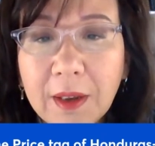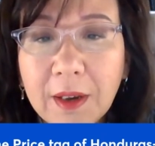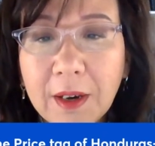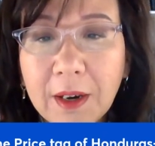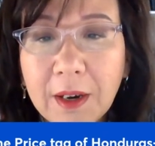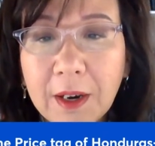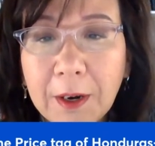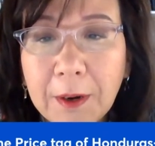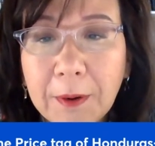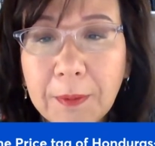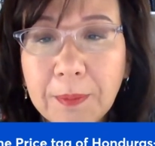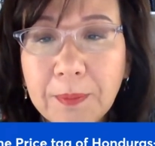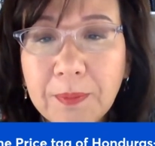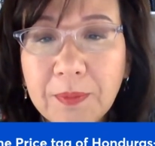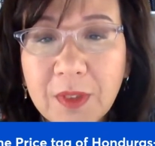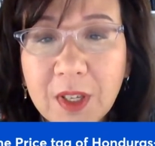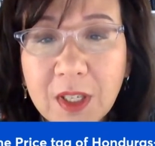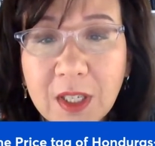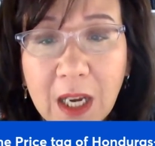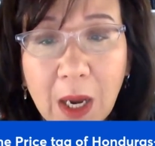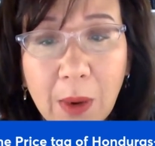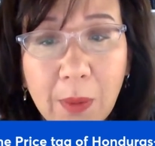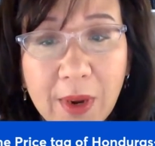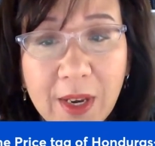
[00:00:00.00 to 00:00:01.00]
The
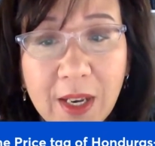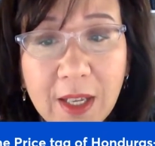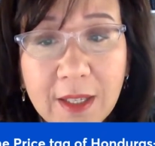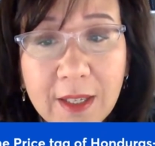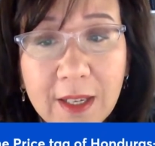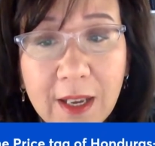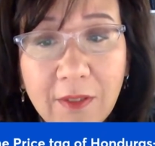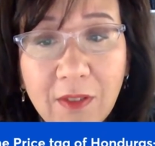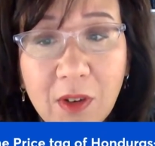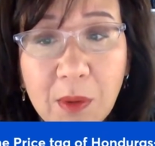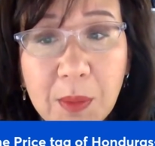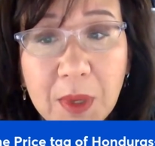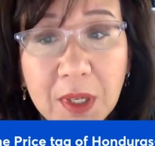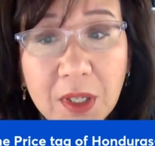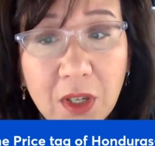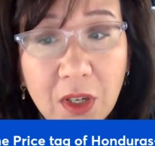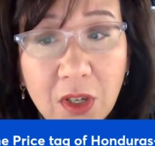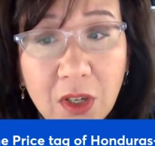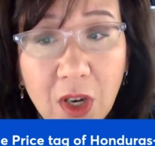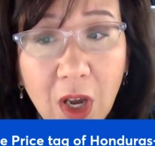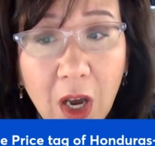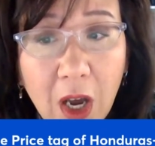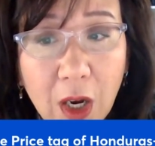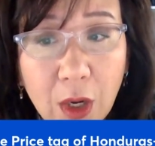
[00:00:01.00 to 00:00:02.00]
Taiwanese government
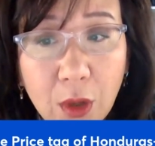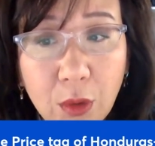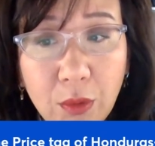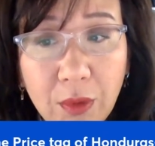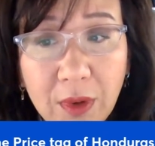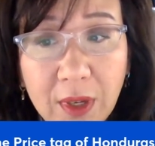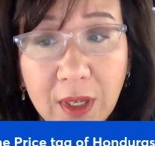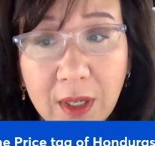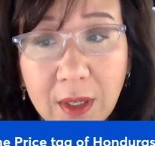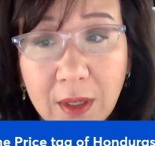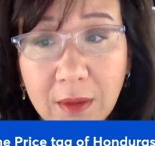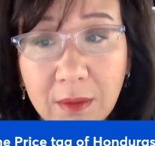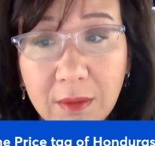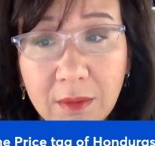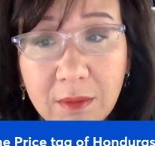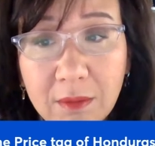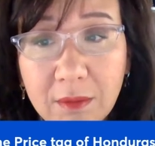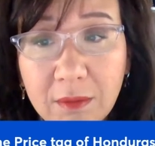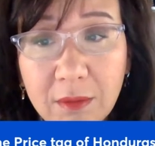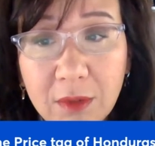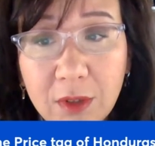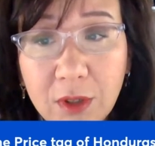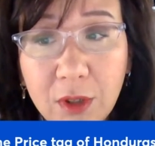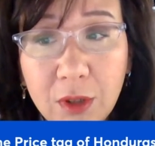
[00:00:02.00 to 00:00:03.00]
did not agree
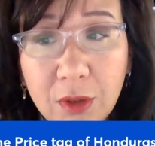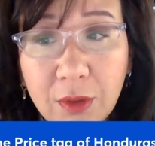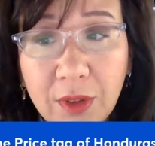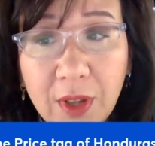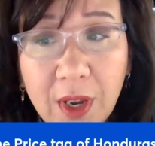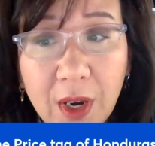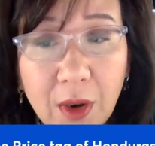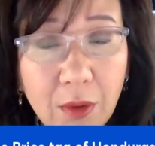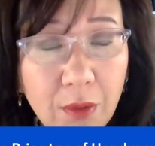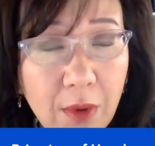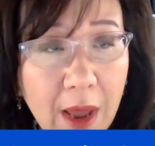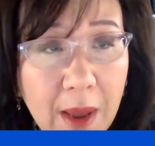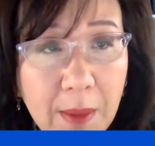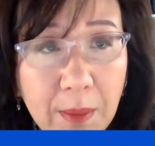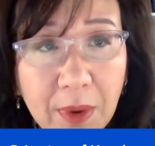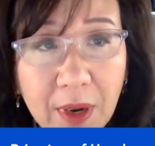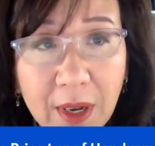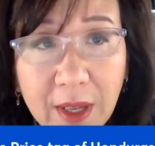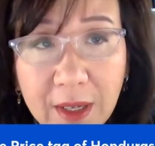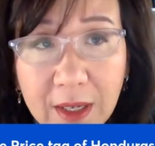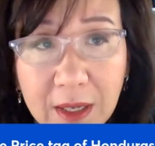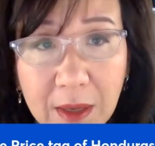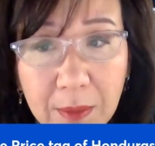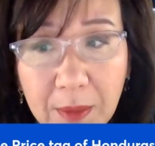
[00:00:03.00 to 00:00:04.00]
to their
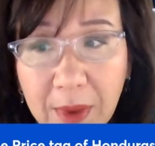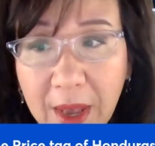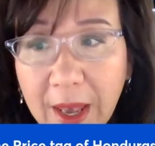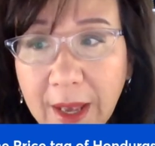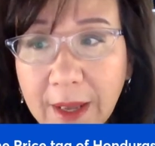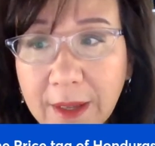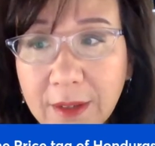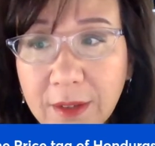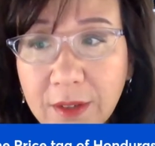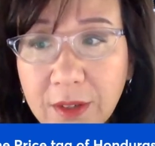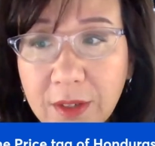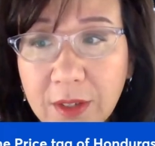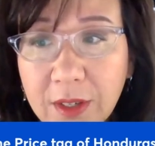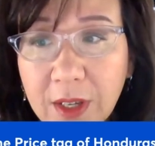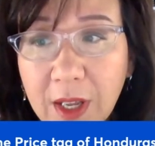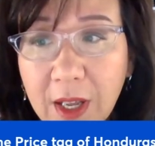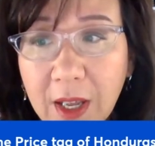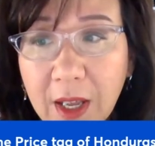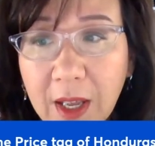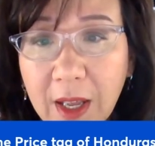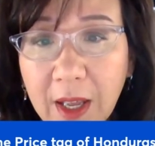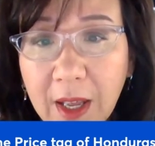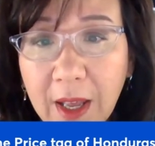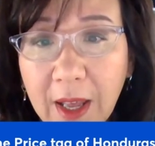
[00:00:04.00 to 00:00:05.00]
rambling demands,
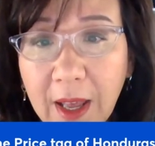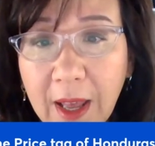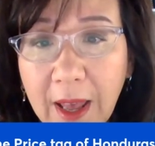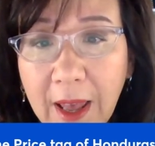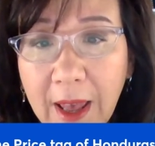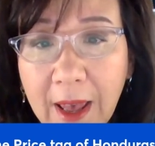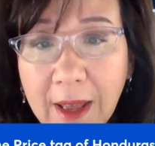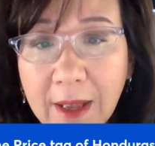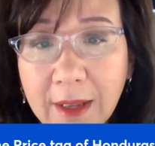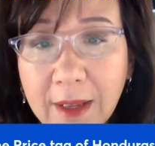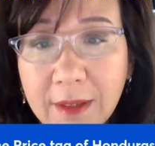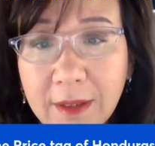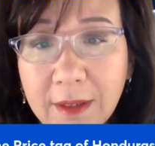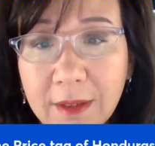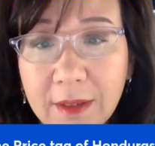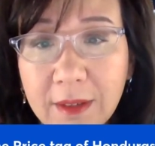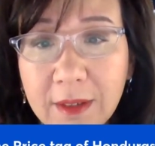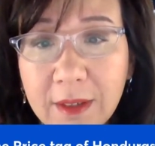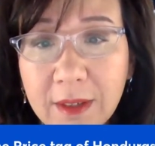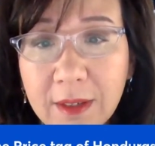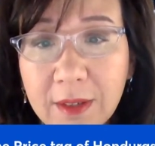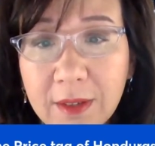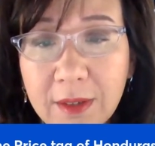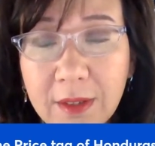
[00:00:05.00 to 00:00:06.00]
and
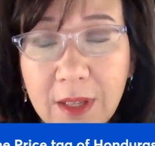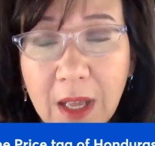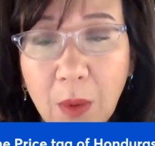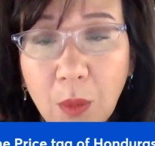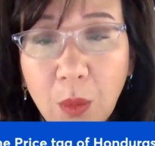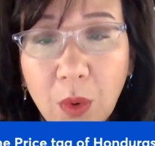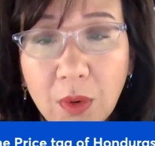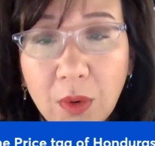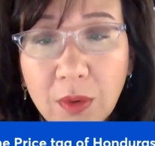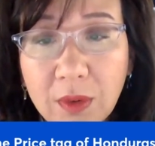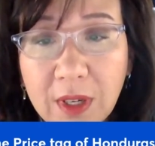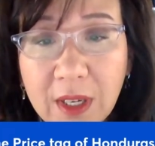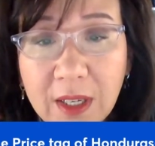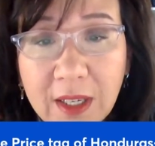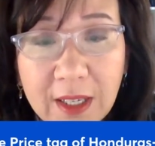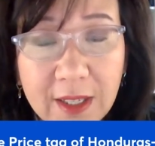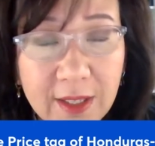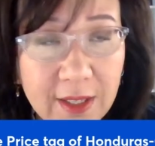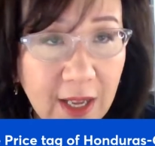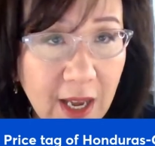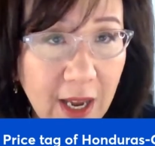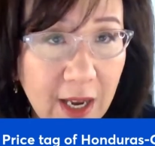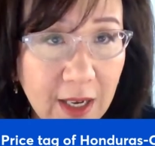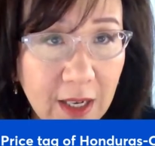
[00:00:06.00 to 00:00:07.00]
they
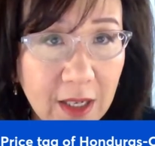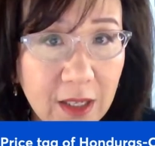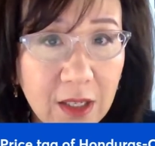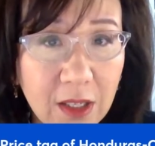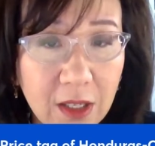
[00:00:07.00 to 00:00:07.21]
decided